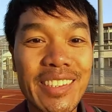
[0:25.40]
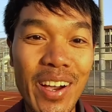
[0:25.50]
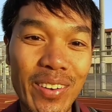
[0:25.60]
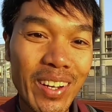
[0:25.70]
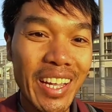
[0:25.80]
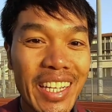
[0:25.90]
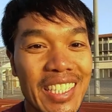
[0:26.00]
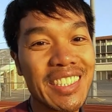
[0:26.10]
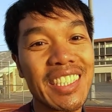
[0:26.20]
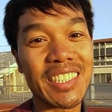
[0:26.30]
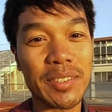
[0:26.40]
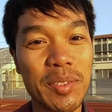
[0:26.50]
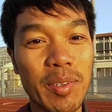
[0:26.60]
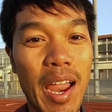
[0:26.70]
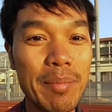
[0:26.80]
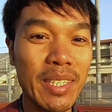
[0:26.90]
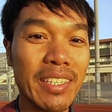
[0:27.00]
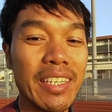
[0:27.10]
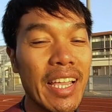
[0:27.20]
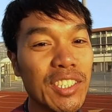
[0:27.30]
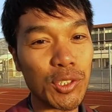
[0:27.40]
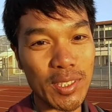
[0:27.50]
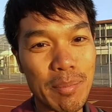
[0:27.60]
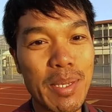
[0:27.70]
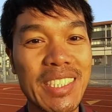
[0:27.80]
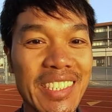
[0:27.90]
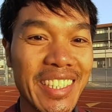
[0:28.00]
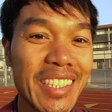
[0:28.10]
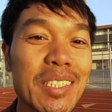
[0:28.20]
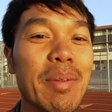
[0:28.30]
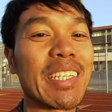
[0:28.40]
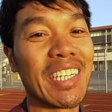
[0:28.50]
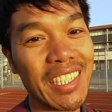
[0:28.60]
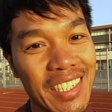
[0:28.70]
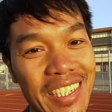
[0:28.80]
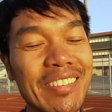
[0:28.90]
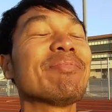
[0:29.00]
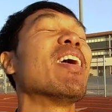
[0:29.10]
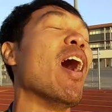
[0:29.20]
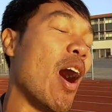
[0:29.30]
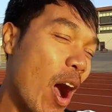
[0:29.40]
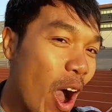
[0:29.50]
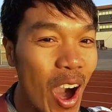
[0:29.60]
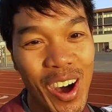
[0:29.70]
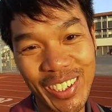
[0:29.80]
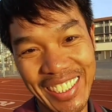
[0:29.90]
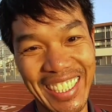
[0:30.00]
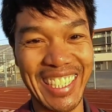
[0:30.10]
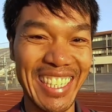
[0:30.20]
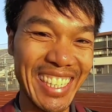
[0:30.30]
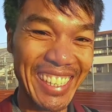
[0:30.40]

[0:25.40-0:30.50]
So consider subscribing and join the mission to make the hood all good.